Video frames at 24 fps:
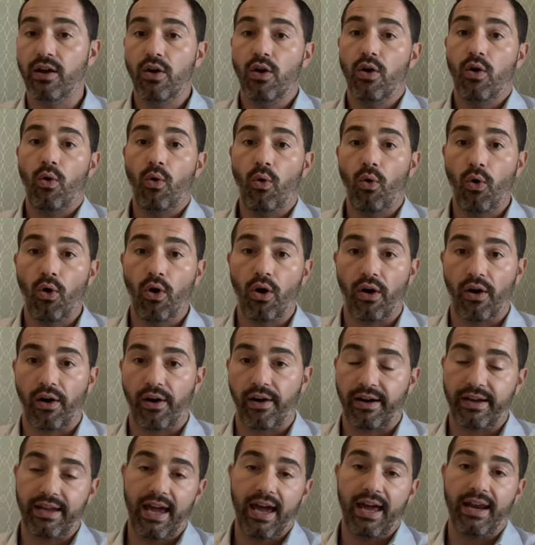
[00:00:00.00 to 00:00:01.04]
or
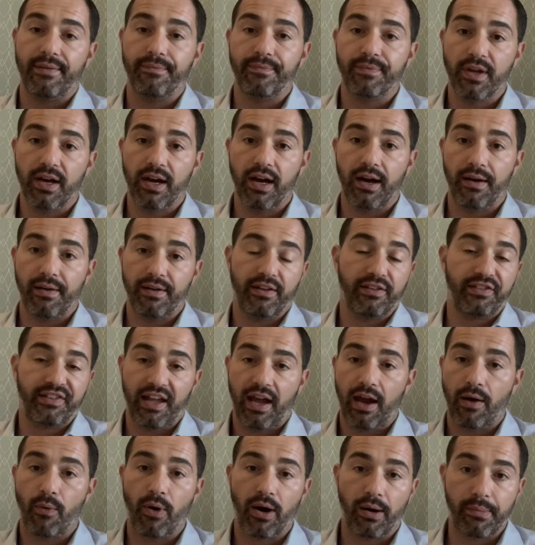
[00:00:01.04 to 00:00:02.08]
again uh, say
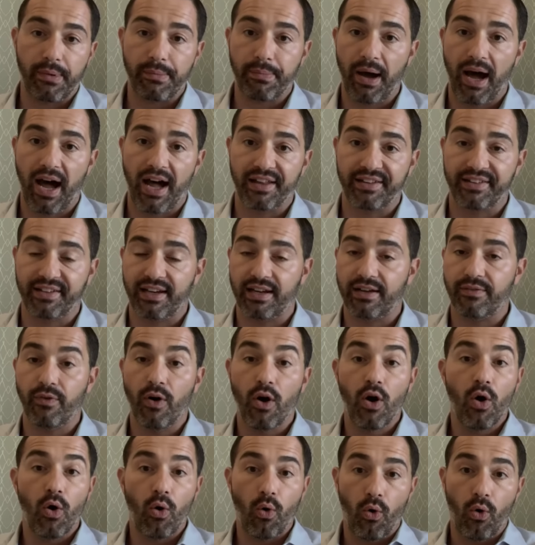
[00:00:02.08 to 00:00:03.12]
I want to be positive
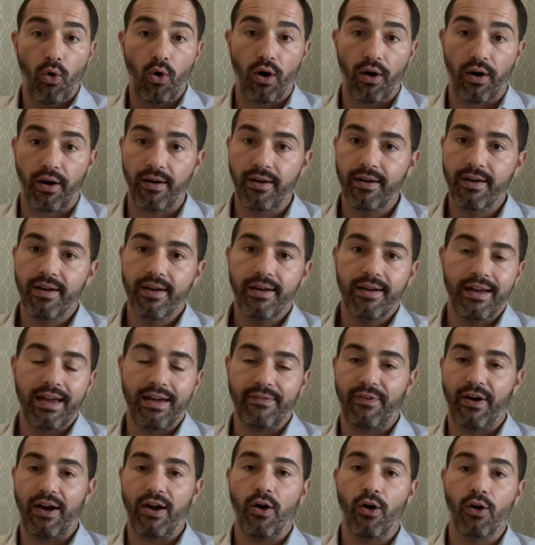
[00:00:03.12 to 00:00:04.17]
or
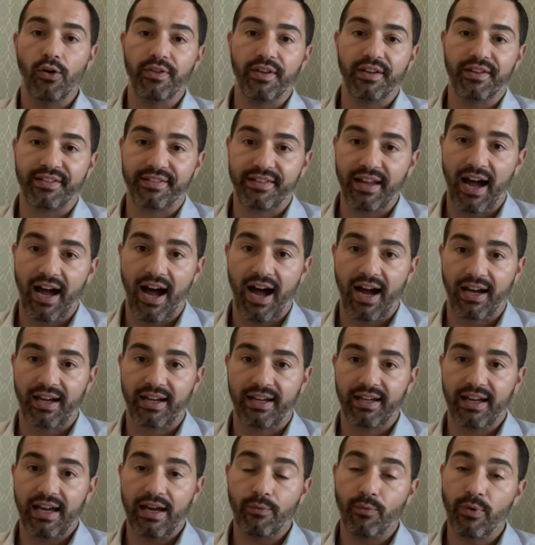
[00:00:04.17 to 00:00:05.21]
if I own the stock
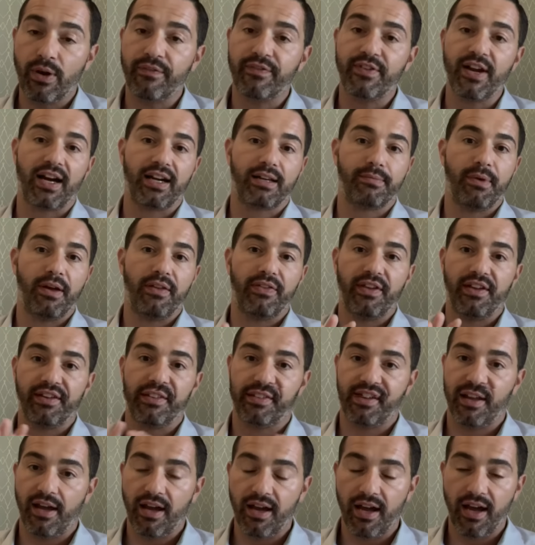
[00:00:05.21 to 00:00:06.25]
and we've talked about
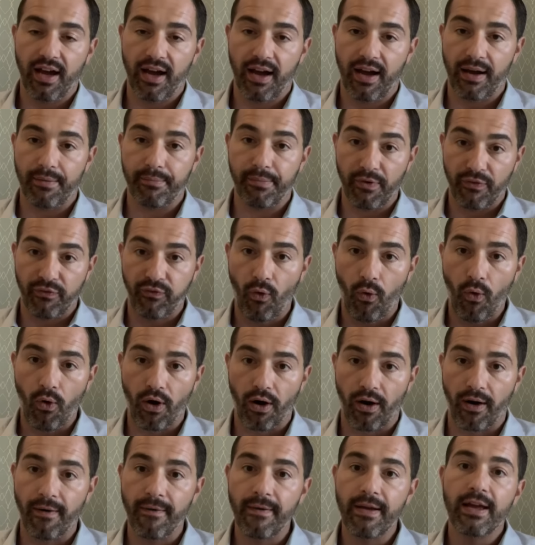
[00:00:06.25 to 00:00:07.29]
this uh,
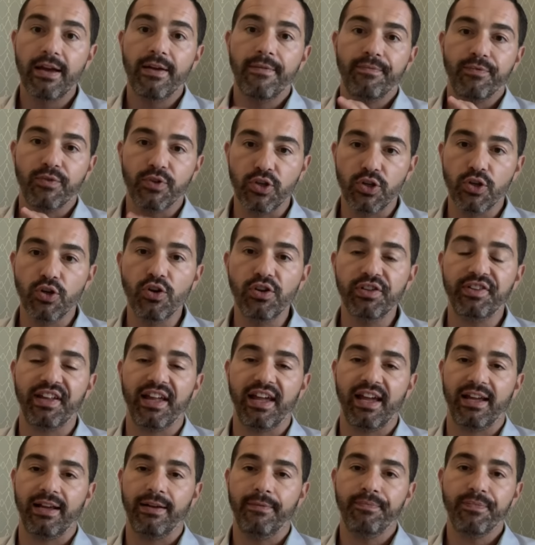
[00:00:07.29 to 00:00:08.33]
before yes
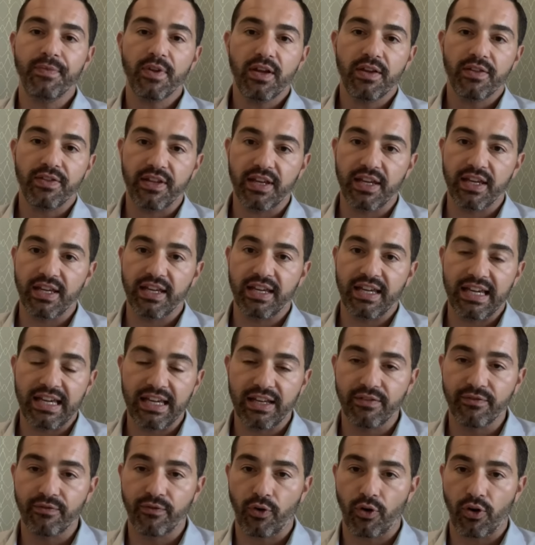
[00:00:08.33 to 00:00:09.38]
using the
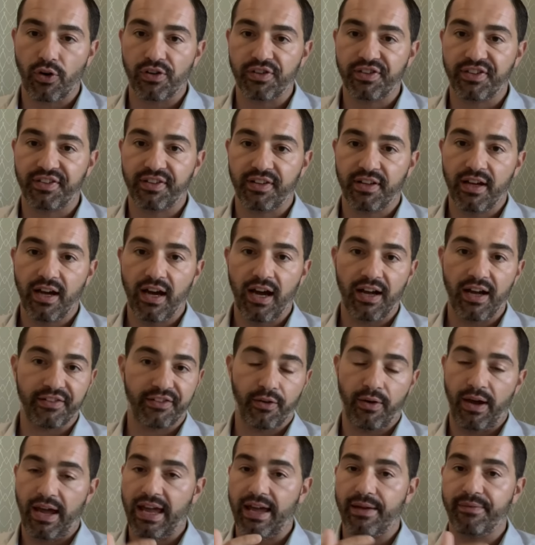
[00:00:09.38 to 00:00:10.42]
inverse uh,
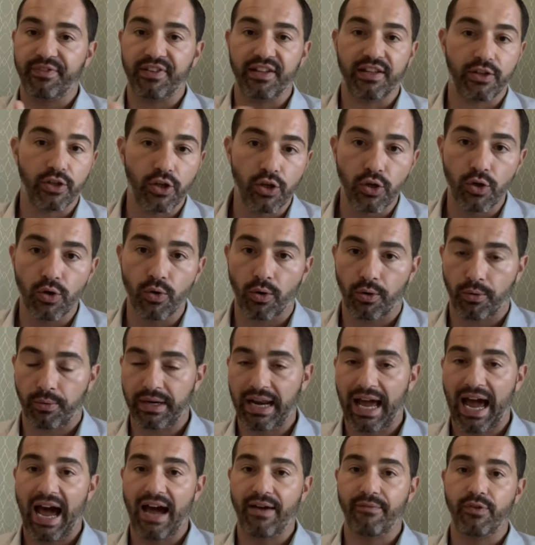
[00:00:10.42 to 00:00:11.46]
so AMZU or what
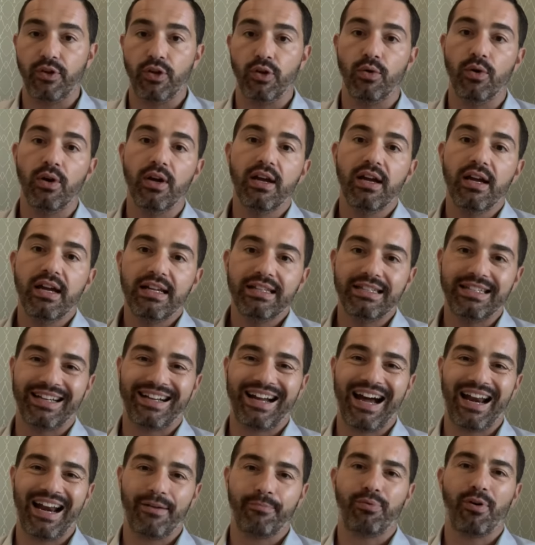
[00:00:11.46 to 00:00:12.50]
have you to
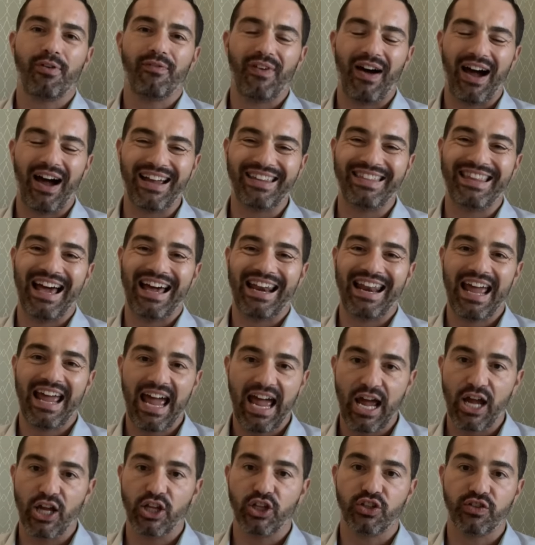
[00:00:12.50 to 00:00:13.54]
kind of provide that
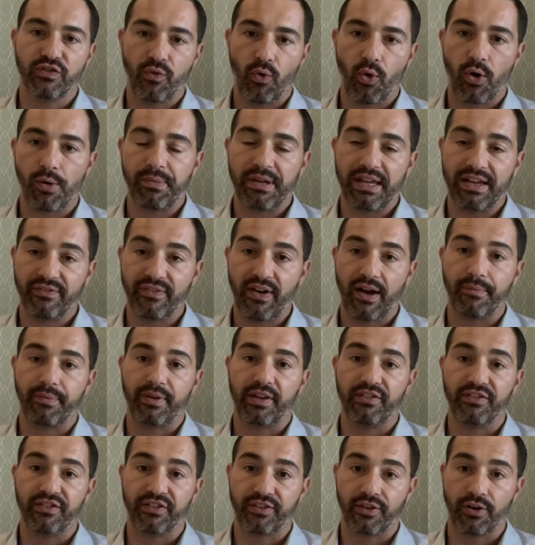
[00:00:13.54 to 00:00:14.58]
hedge for me if I'm
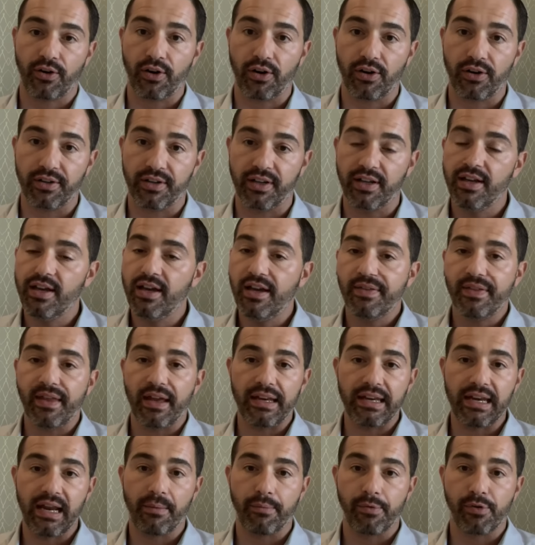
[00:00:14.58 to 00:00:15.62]
concerned
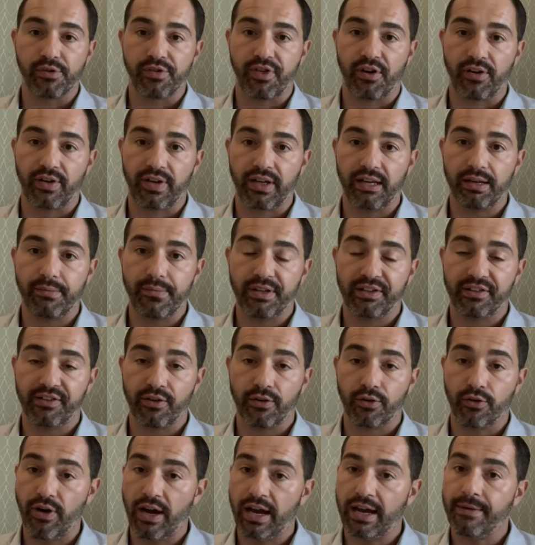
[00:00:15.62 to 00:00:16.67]
that numbers aren't going to be so
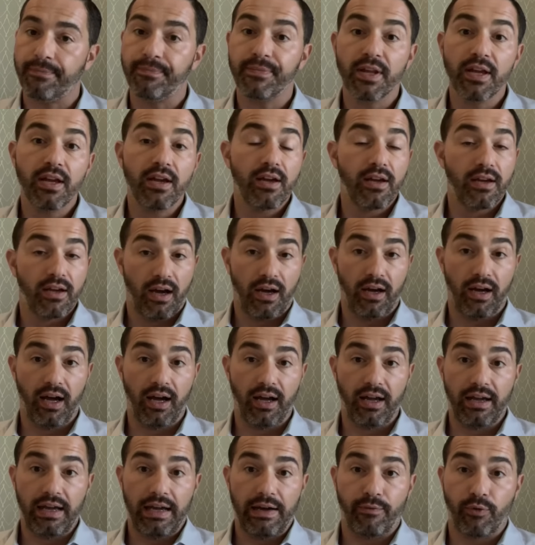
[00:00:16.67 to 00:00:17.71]
great. Uh,
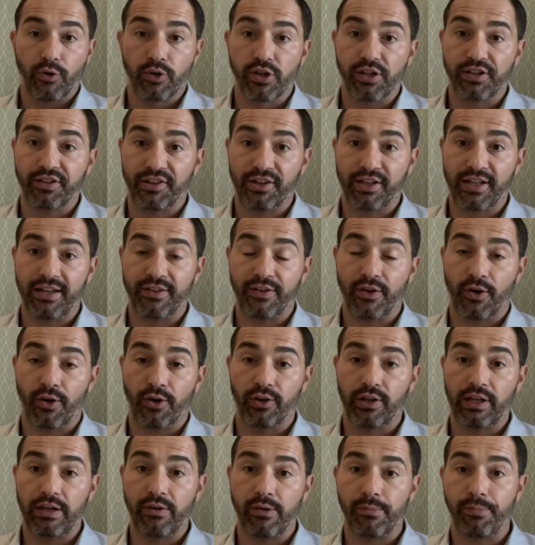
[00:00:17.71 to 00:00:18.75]
if we're just looking at the
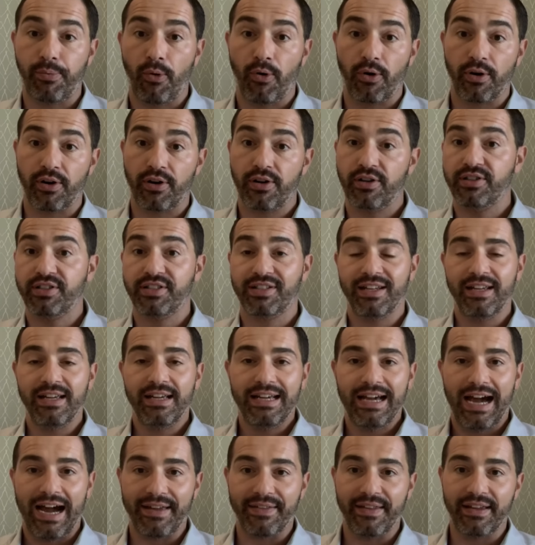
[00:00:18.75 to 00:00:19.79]
early reporters,
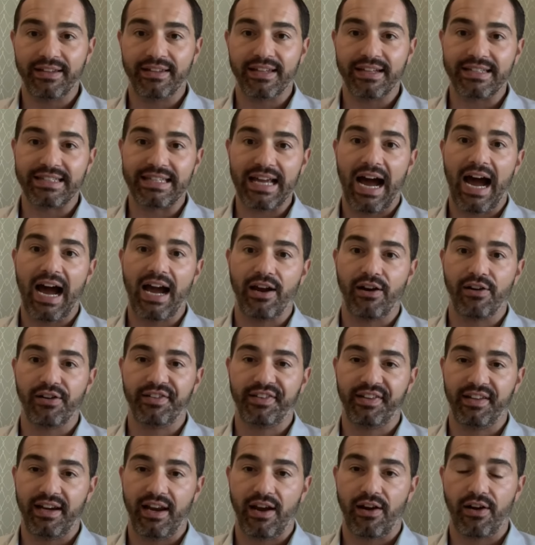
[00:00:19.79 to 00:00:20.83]
I think the dire
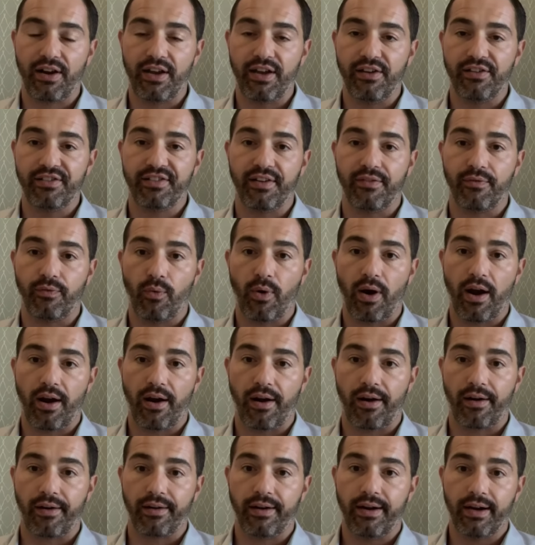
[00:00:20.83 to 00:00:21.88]
scenarios of
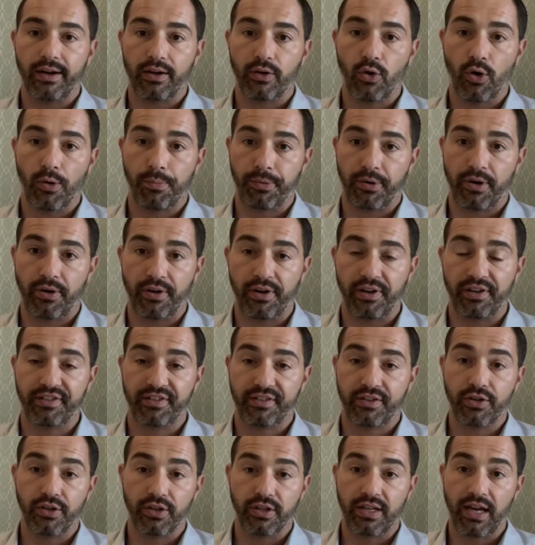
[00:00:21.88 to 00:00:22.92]
where uh, corporate earnings
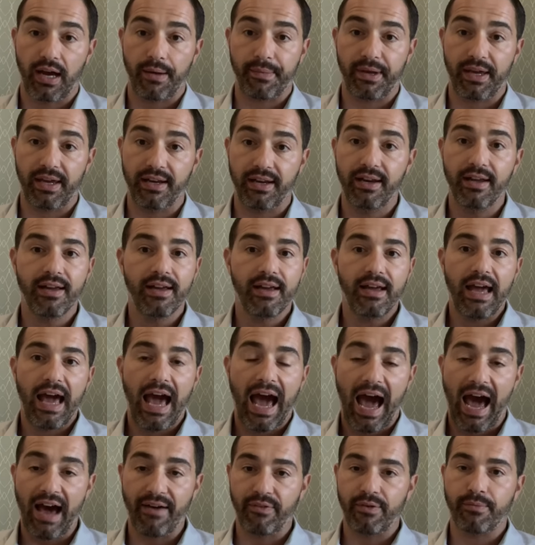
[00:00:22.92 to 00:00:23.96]
could come in
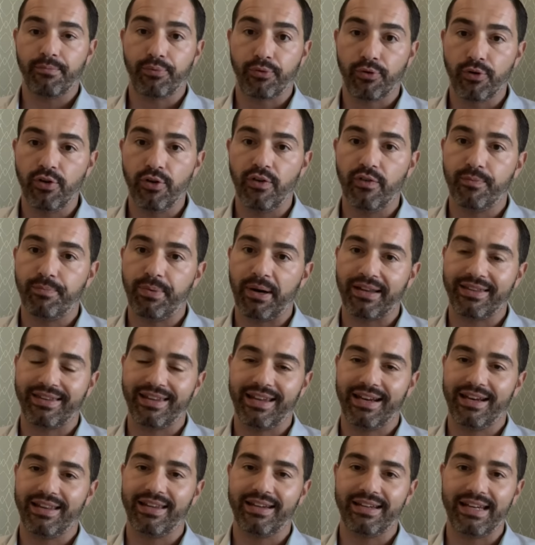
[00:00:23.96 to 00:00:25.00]
have improved, but at the
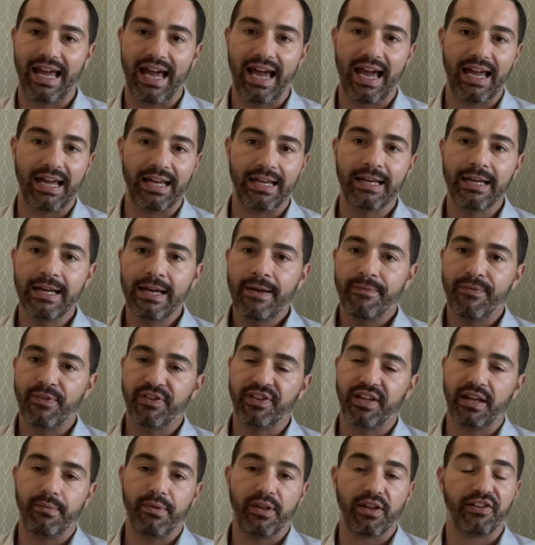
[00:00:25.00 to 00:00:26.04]
end of the day, this is
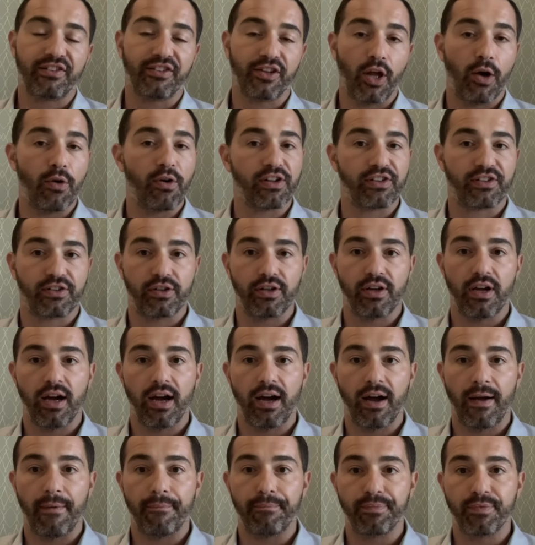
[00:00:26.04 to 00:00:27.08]
going to be the slowest uh,
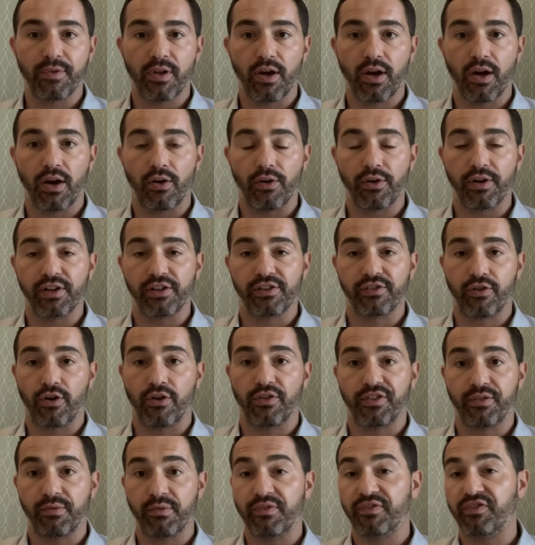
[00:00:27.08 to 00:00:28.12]
uh, earnings
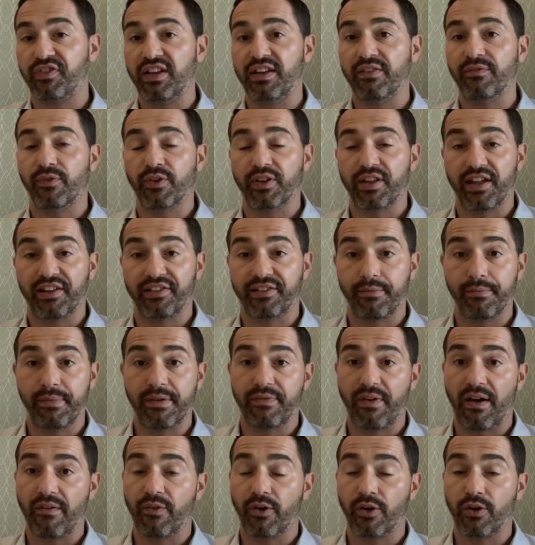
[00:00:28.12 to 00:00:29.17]
growth we've seen for the S&P
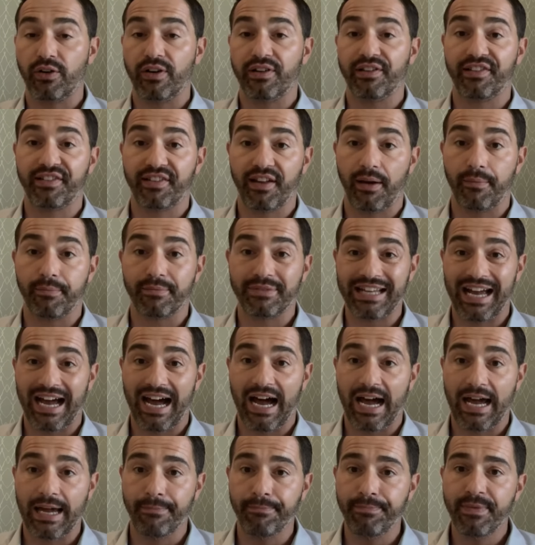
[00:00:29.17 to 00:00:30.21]
500 in some
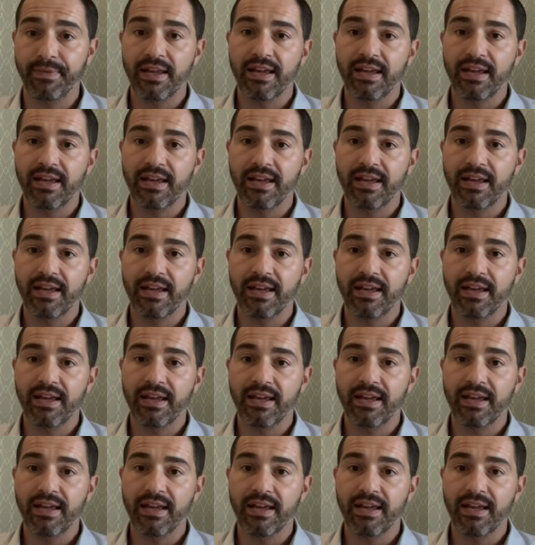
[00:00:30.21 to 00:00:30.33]
time.